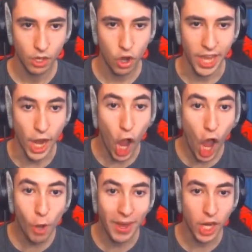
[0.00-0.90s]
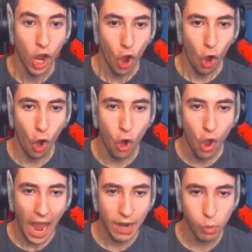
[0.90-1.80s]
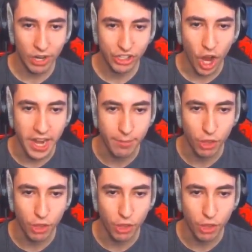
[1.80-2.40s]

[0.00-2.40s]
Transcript: Okay. Oh, my God. Whoa, I one-shot him,